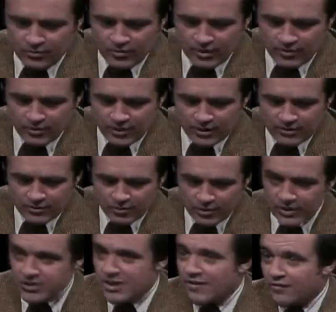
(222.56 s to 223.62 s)
when when the when
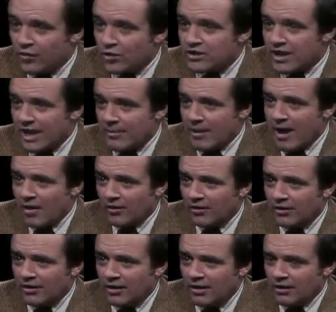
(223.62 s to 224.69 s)
the stuff first came out,
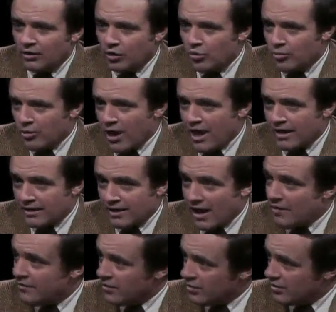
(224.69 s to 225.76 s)
Lou Brock, an
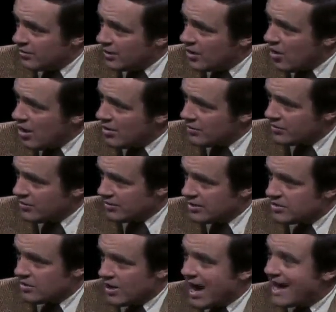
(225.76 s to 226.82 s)
outfielder on the Cardinals, of course,
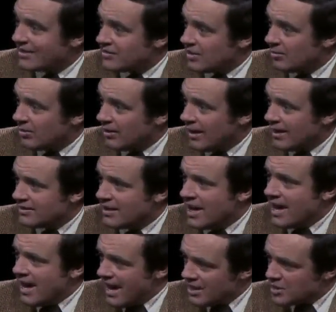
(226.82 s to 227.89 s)
this is on hot summer days,
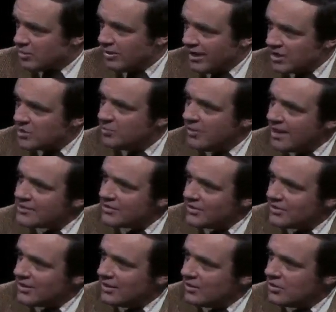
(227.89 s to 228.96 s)
has to put
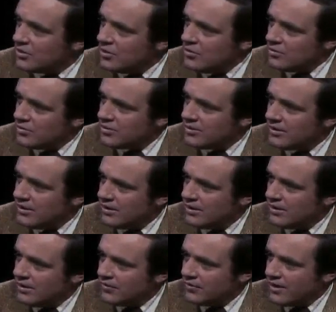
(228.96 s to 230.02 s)
asbestos in his shoes. Mm -hmm.
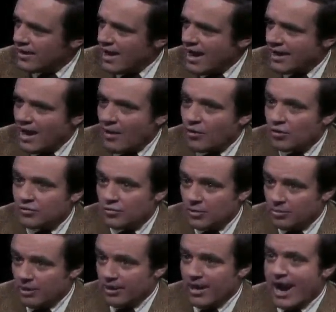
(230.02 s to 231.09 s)
It's that hot. Now, of course, when
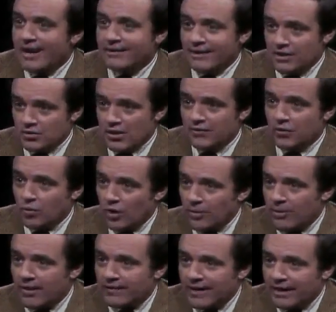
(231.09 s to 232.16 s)
you play on hot days, you have to worry
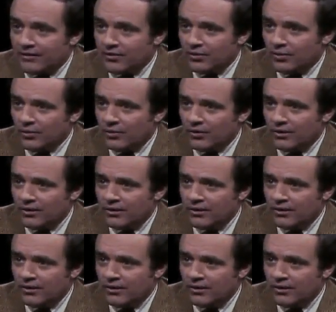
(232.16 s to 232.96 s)
yeah. about that, too. Oh, yeah.